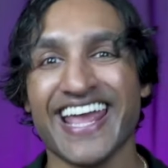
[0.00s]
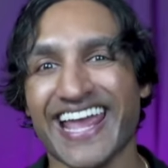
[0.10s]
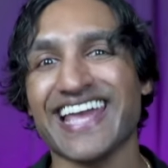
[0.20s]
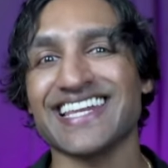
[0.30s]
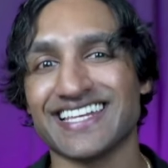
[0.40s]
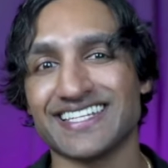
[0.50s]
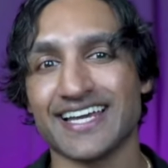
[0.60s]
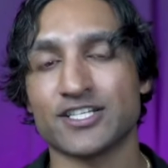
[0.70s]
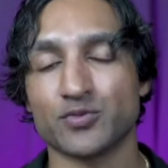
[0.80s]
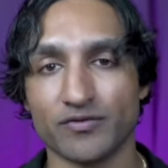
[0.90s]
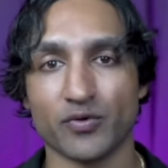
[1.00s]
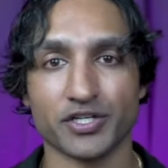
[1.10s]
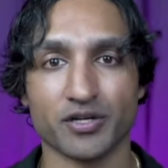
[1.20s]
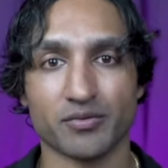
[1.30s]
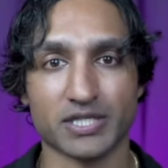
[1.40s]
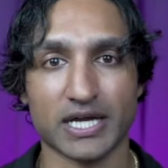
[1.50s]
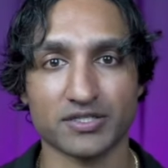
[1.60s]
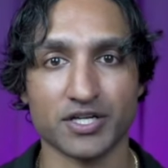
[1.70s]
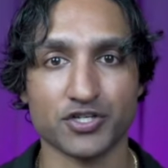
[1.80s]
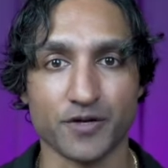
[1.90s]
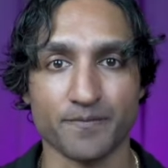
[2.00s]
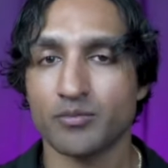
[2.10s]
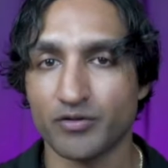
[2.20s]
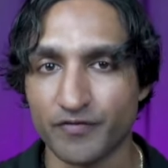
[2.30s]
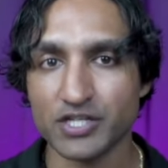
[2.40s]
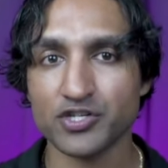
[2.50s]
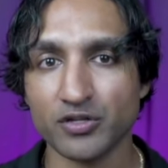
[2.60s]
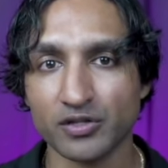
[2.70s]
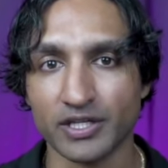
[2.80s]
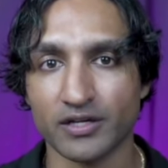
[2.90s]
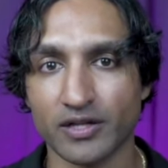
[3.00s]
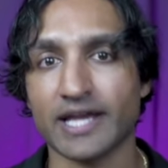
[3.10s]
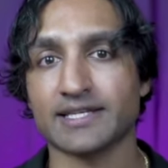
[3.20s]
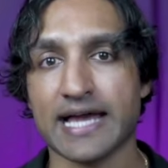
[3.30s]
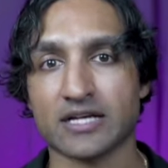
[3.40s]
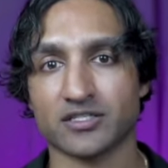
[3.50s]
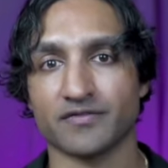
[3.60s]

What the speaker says: and India to avoid double taxation. Professional legal and tax